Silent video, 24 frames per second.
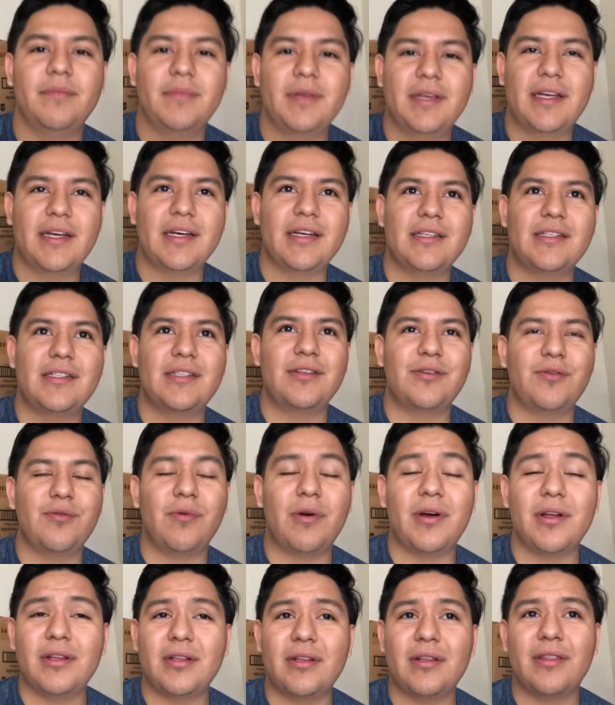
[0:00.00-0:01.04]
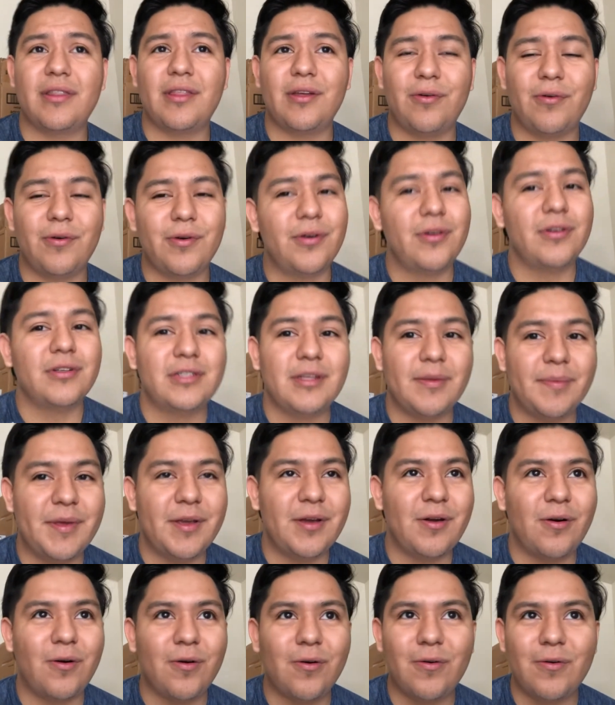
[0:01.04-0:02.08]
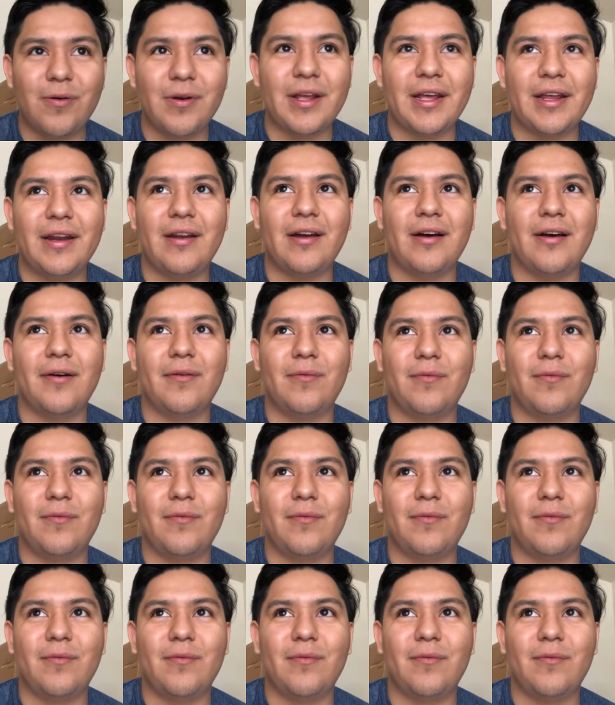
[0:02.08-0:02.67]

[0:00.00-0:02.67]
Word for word: because you want the oil to be cold and not